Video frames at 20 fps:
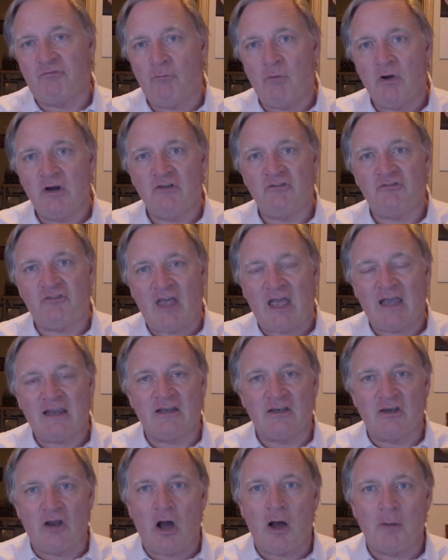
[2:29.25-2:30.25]
One is
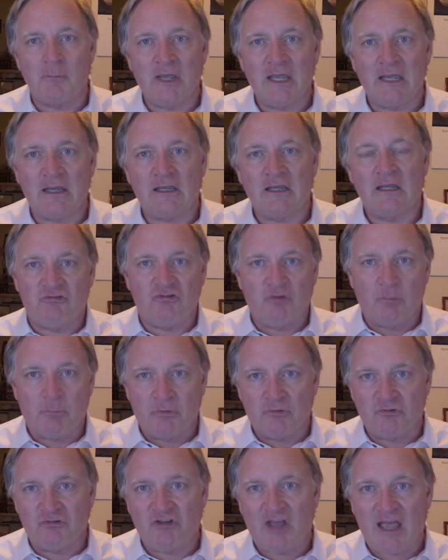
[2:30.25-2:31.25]
economic, to
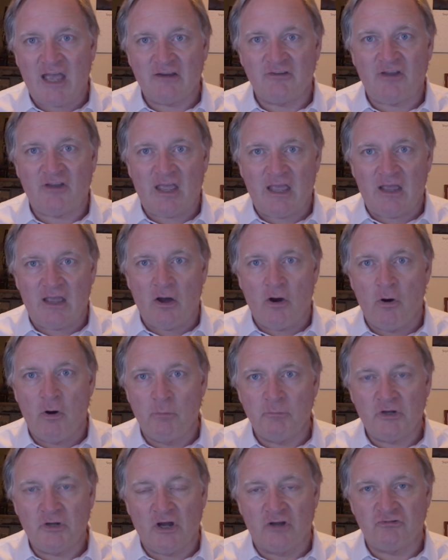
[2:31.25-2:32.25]
protect a
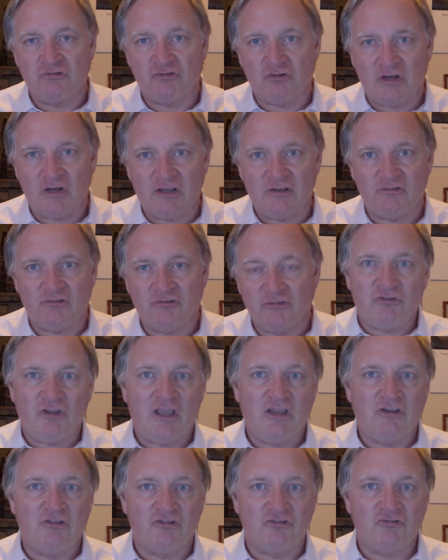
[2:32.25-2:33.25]
home country's
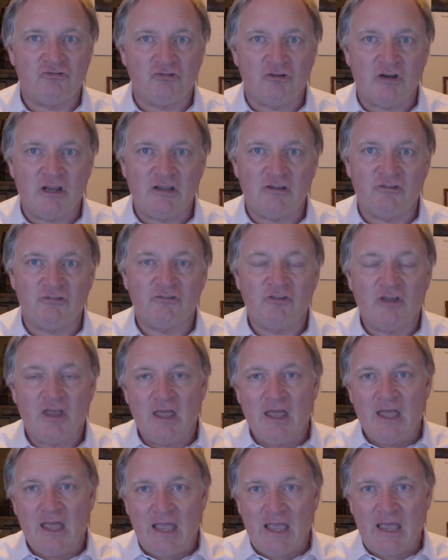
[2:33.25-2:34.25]
industries
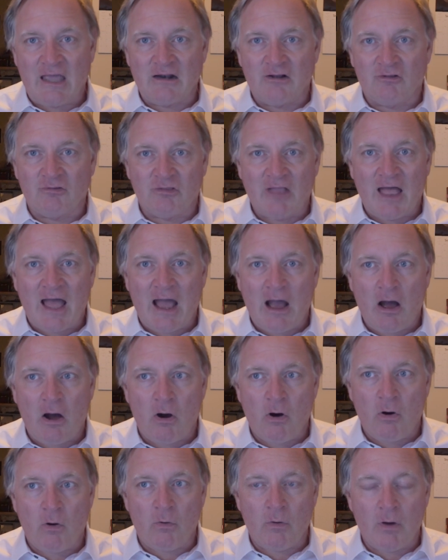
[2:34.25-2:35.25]
and
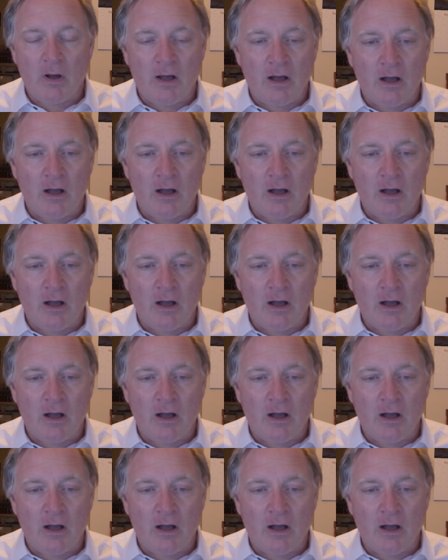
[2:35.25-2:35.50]
allow